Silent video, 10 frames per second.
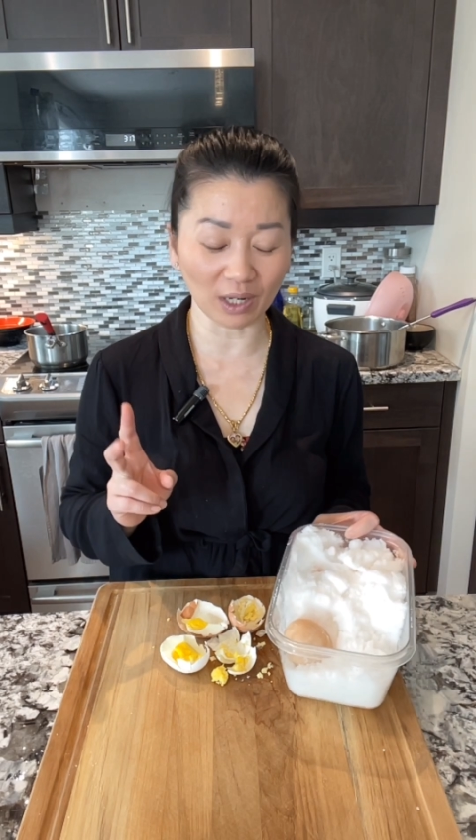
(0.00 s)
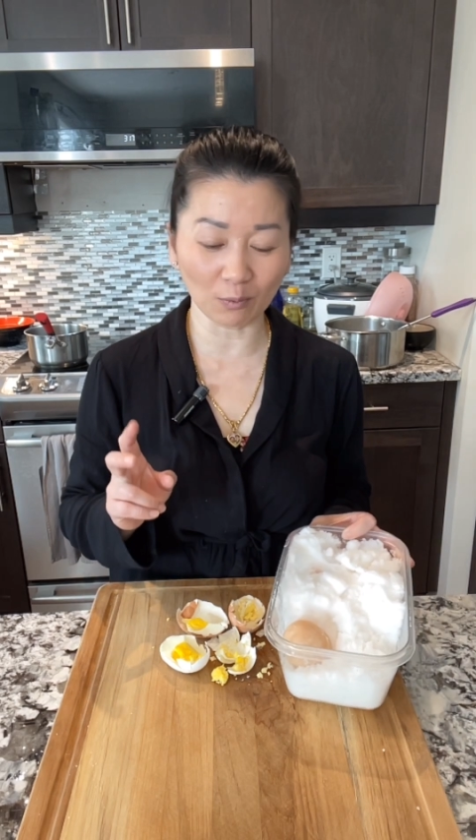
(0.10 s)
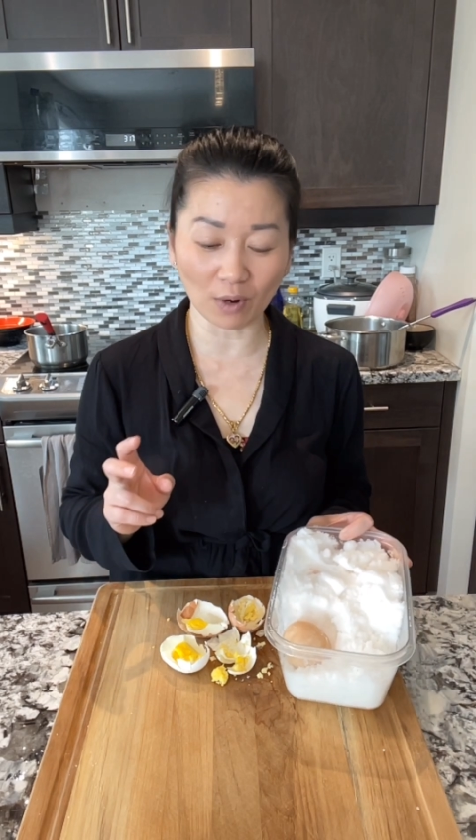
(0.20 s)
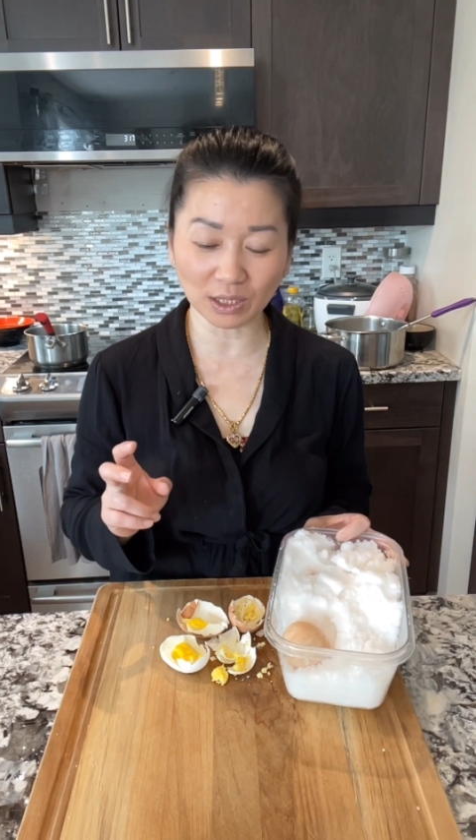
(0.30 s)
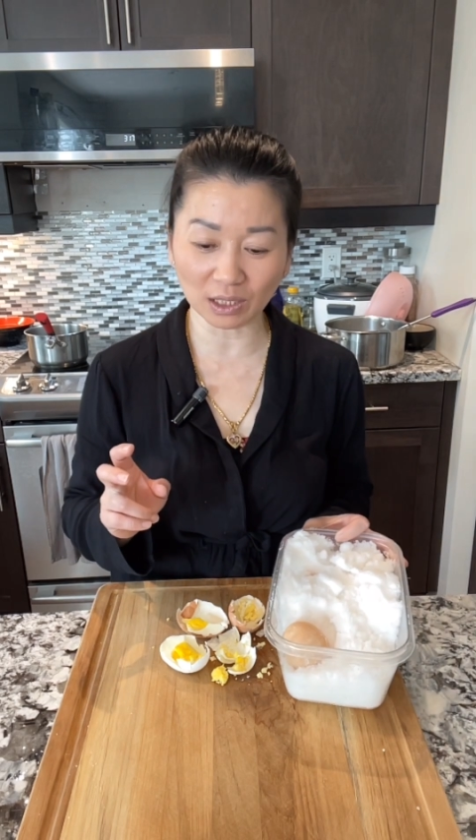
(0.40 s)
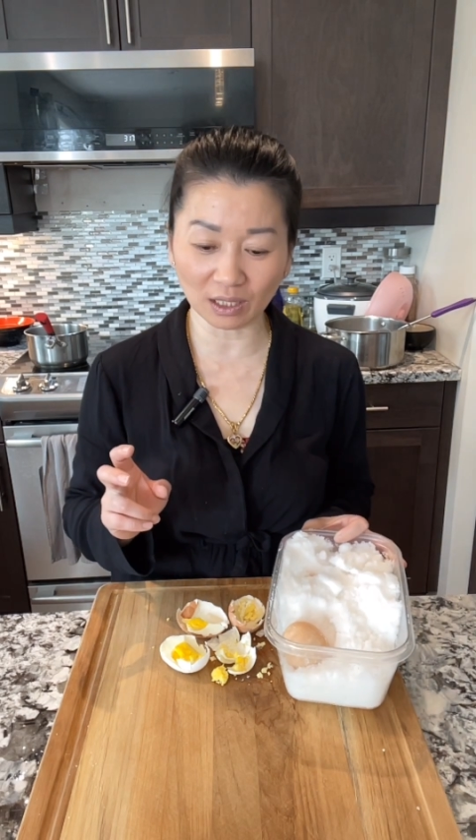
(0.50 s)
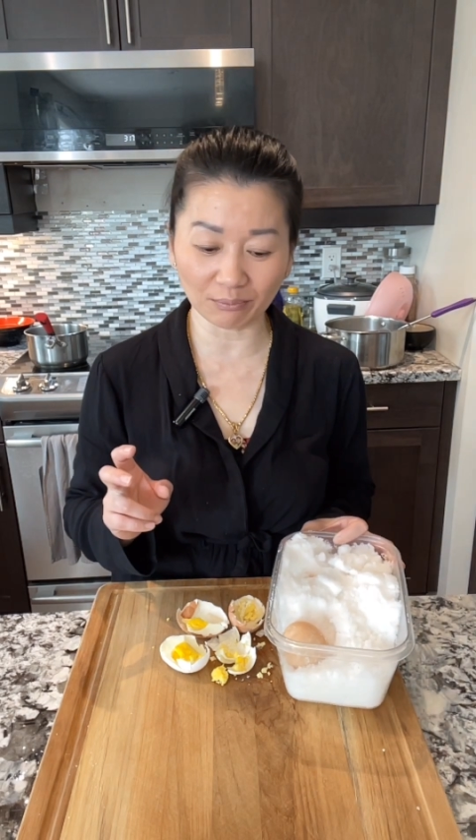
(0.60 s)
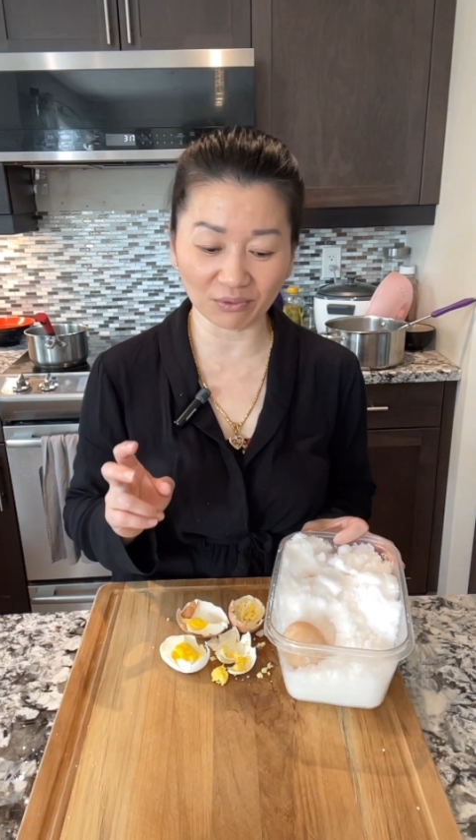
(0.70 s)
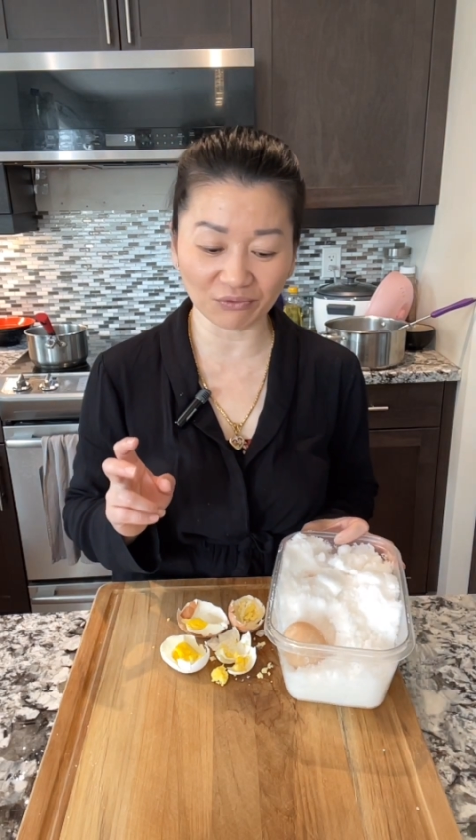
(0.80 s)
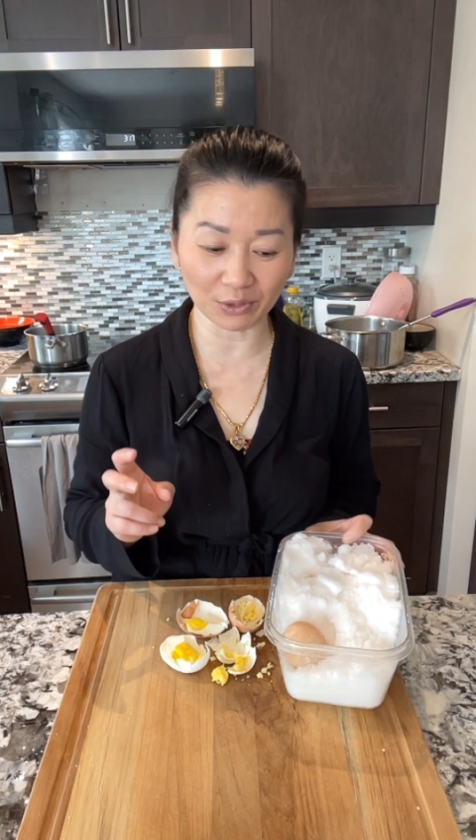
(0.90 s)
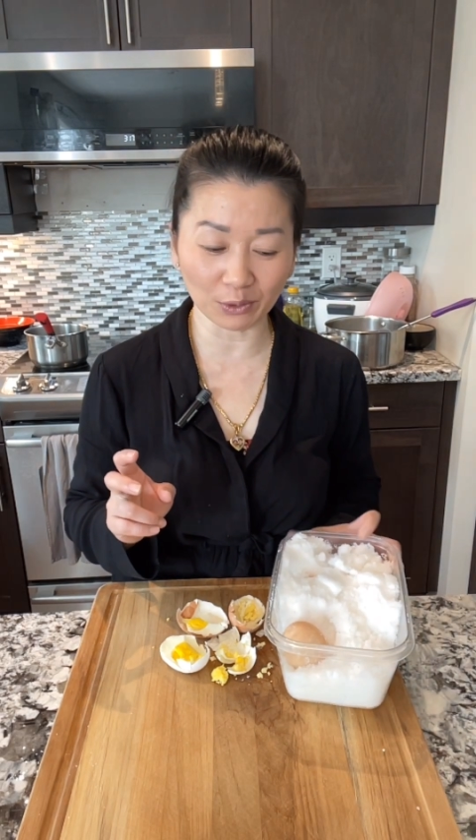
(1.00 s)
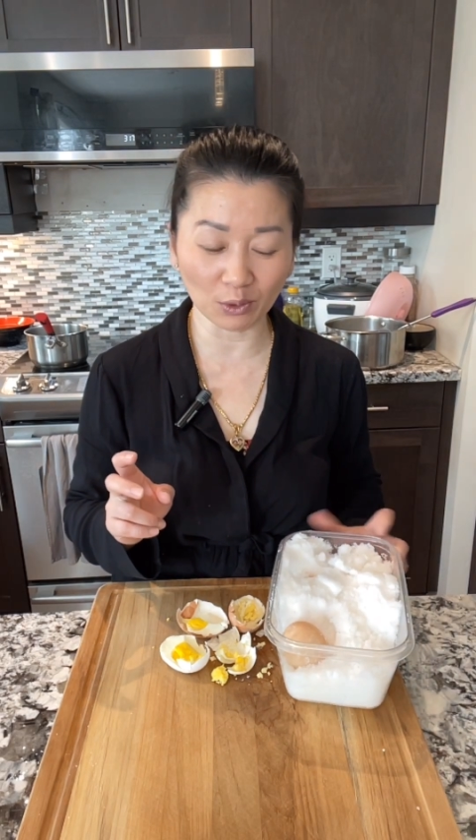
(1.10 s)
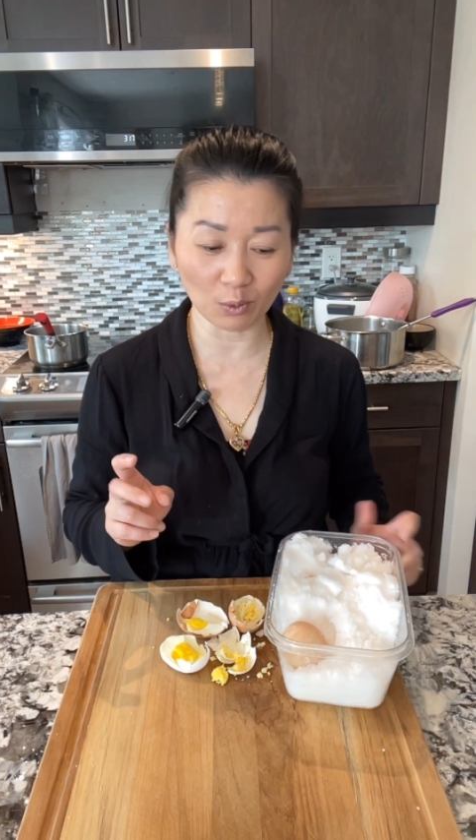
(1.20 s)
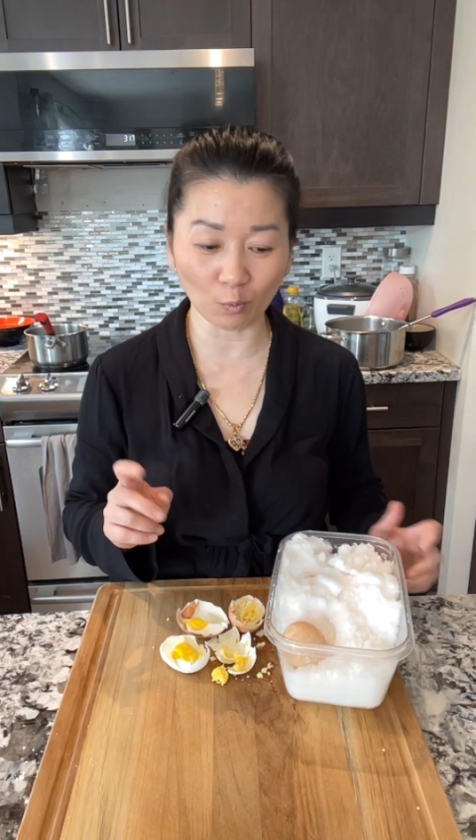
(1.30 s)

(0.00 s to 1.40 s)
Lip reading: I watched a couple of videos.